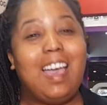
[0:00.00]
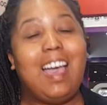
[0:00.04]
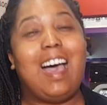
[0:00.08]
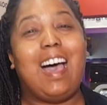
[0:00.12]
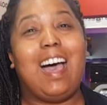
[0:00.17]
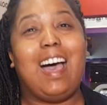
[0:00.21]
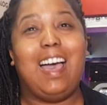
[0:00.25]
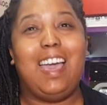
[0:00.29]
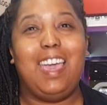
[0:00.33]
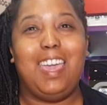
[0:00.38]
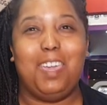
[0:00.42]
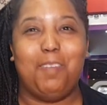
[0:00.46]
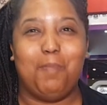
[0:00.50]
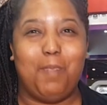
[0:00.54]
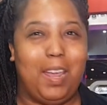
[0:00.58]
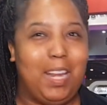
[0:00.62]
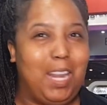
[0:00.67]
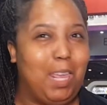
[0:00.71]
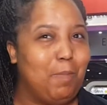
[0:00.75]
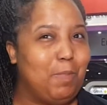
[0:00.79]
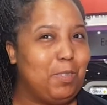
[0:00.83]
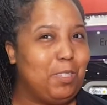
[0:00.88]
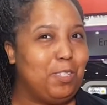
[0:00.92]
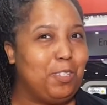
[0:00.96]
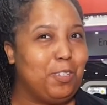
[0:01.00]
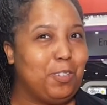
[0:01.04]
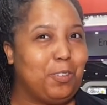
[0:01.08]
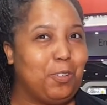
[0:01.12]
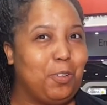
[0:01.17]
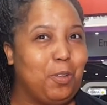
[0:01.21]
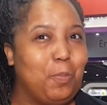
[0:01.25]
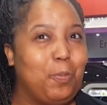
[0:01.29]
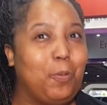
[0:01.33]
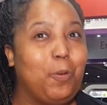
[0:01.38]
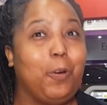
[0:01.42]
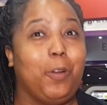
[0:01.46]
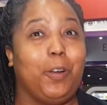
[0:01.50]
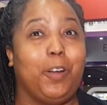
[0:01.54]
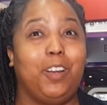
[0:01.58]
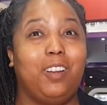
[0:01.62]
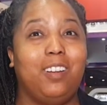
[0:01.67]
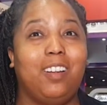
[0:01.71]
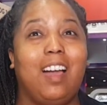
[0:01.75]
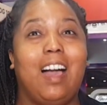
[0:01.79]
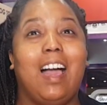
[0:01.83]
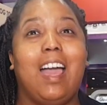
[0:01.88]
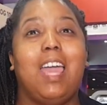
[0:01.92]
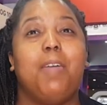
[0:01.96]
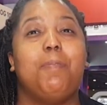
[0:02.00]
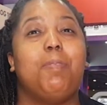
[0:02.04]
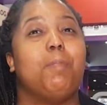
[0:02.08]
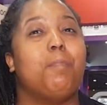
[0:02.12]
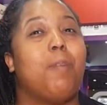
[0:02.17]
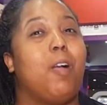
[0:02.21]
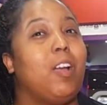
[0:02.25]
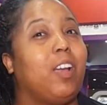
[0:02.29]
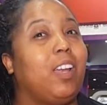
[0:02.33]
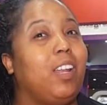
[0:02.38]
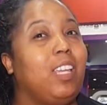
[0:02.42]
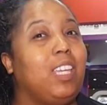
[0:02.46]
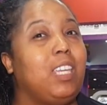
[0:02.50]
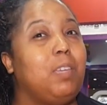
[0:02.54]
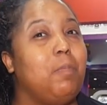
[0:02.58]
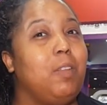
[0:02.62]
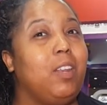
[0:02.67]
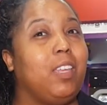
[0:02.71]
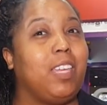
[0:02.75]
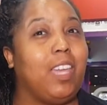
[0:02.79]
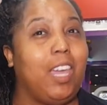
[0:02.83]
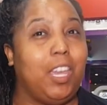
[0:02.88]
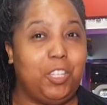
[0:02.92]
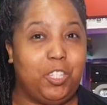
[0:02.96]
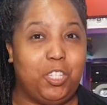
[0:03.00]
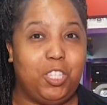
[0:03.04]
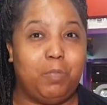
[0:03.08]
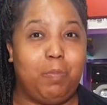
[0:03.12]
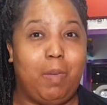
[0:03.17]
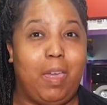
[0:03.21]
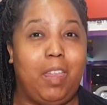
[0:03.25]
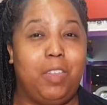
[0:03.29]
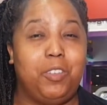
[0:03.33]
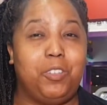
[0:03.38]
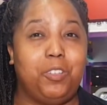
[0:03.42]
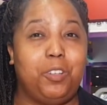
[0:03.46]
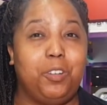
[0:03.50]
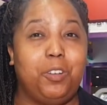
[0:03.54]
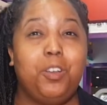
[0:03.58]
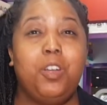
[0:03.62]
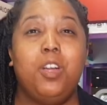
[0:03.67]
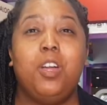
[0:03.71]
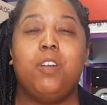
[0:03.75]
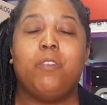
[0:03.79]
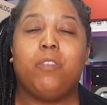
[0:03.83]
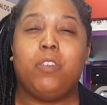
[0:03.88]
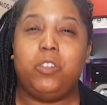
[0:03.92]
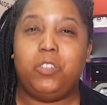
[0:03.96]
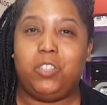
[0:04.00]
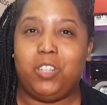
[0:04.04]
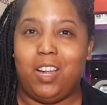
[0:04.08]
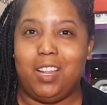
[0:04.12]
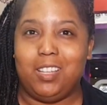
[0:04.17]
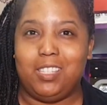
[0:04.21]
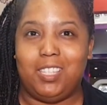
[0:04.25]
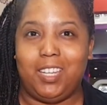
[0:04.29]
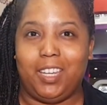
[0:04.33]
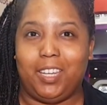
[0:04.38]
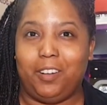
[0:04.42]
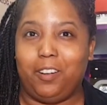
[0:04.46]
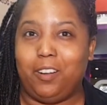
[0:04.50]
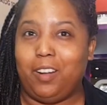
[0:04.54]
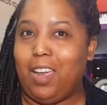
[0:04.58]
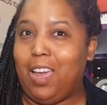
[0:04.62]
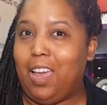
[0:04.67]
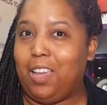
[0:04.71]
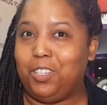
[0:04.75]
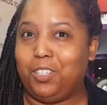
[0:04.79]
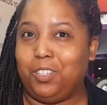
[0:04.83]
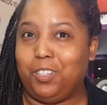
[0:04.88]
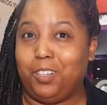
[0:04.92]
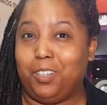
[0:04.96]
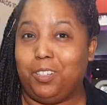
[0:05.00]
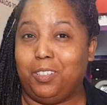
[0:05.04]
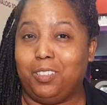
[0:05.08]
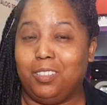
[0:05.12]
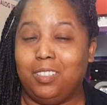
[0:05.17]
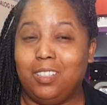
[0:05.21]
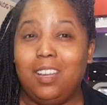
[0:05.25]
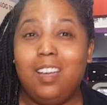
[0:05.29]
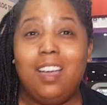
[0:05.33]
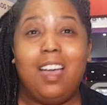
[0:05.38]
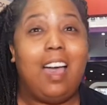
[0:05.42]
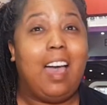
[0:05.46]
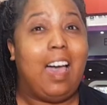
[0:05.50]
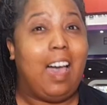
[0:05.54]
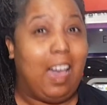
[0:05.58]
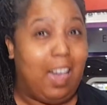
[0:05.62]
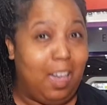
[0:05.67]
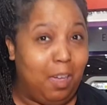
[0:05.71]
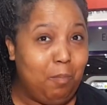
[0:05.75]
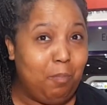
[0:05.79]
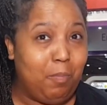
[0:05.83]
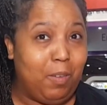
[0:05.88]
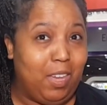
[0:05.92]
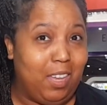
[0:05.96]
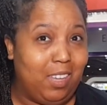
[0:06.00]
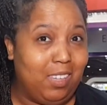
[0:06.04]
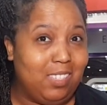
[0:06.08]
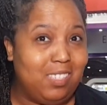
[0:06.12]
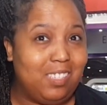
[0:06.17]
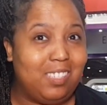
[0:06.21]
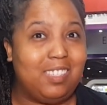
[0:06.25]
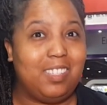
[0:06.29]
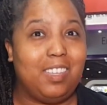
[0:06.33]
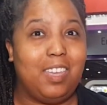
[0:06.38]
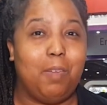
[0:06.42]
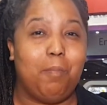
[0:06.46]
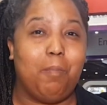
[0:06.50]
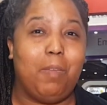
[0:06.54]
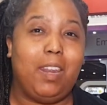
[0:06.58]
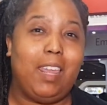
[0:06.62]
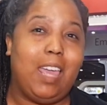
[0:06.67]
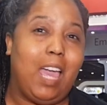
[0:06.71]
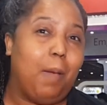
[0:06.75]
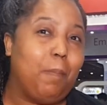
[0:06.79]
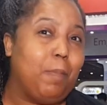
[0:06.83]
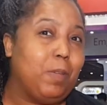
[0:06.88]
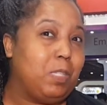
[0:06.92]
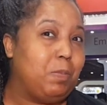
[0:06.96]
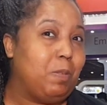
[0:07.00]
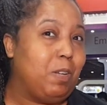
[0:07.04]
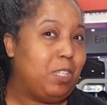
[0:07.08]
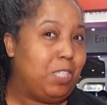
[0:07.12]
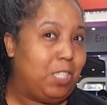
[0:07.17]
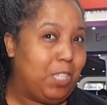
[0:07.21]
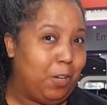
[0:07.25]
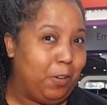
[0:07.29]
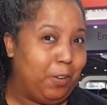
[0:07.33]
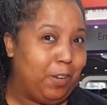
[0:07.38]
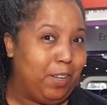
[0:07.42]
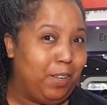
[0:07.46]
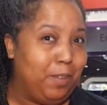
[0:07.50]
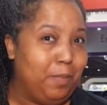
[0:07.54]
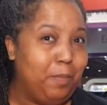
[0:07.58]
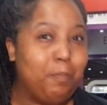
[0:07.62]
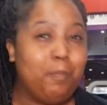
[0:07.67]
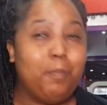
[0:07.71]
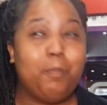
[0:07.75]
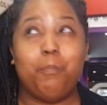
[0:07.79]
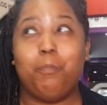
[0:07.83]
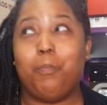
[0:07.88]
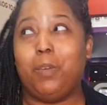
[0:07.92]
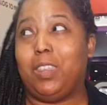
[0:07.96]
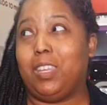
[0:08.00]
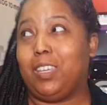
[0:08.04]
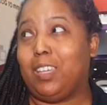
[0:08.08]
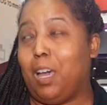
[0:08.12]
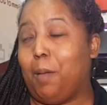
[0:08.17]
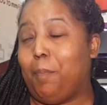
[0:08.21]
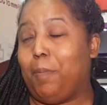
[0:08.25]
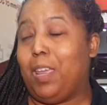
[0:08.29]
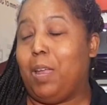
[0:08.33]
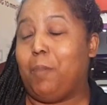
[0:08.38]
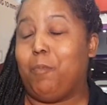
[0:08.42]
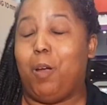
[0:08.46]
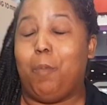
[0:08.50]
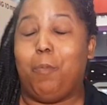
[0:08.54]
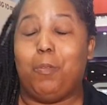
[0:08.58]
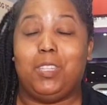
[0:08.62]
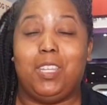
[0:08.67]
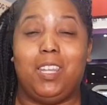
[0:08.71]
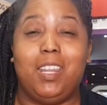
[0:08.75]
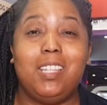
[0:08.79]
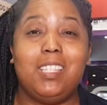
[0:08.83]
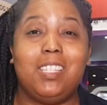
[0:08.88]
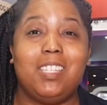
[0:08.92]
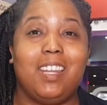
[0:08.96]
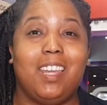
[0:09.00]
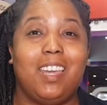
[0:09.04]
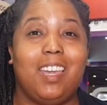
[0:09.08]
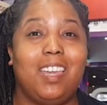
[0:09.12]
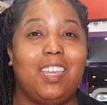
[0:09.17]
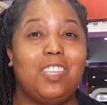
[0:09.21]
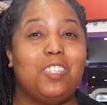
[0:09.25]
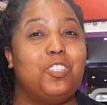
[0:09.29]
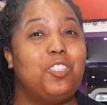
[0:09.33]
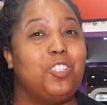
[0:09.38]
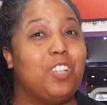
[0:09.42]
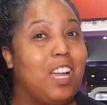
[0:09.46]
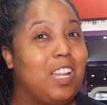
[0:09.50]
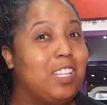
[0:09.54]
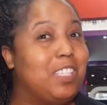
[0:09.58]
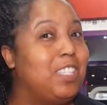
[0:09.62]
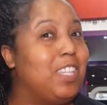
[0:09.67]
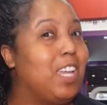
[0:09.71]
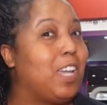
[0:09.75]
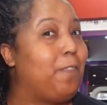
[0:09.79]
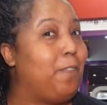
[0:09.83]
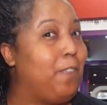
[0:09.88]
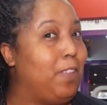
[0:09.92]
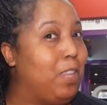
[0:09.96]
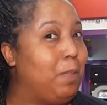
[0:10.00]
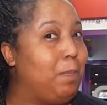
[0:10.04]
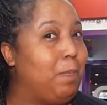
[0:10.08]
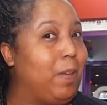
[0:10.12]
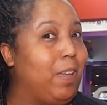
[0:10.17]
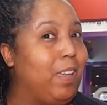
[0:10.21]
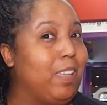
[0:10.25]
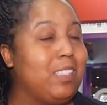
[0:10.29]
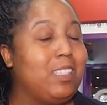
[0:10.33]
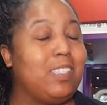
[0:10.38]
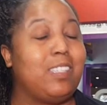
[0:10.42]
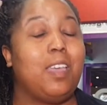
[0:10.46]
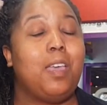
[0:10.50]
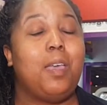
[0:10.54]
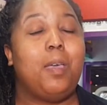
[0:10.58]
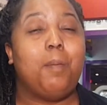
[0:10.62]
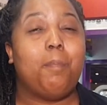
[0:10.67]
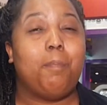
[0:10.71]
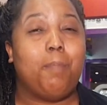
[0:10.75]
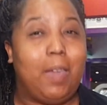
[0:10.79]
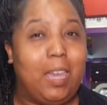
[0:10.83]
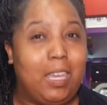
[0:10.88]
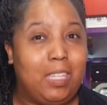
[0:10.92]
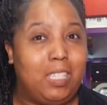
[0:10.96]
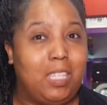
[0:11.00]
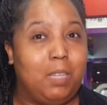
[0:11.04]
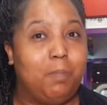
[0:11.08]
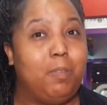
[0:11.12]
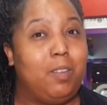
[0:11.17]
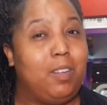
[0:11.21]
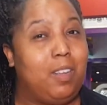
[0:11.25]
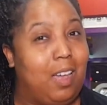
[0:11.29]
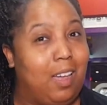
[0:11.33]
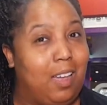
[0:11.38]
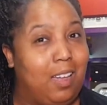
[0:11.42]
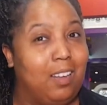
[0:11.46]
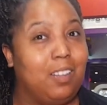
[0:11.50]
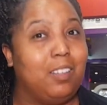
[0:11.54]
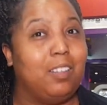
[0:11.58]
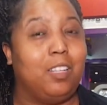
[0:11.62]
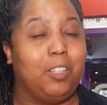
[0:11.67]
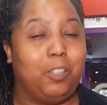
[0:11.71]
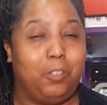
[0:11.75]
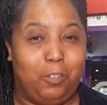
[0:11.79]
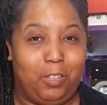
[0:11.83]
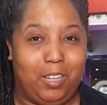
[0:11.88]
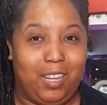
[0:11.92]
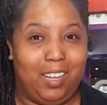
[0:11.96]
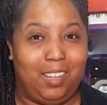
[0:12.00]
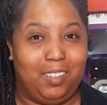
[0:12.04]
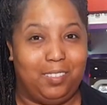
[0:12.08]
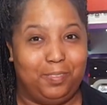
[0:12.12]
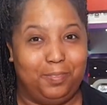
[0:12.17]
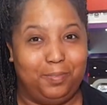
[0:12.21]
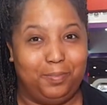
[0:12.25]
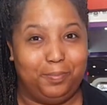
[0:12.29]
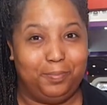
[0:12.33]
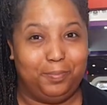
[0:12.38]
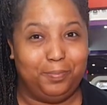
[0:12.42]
Hi, my name is Nicole Porter. I am the Marketing Communications Manager for Johnstech International. I'm based in Minneapolis, Minnesota, but the company I'm representing today is Johnstech Philippines, based in Binan, Laguna.